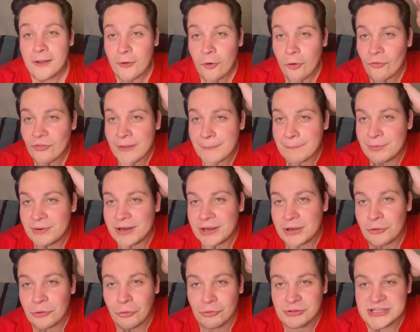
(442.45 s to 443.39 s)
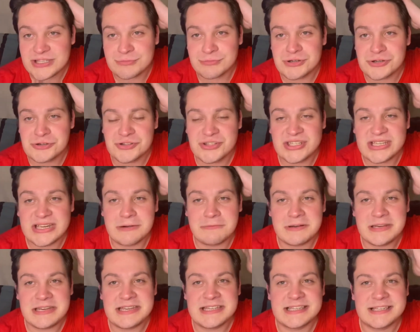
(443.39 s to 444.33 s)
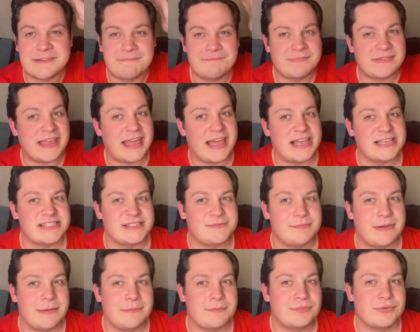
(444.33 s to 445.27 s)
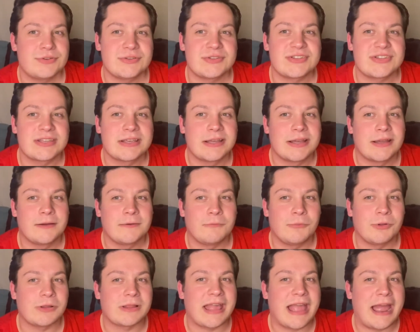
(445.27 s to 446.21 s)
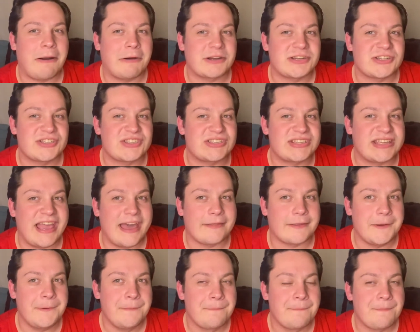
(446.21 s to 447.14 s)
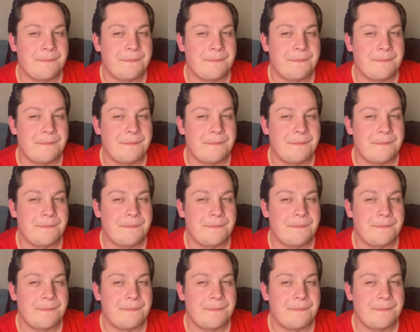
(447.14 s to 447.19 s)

well, they're bringing all these original series cast members, well, characters together,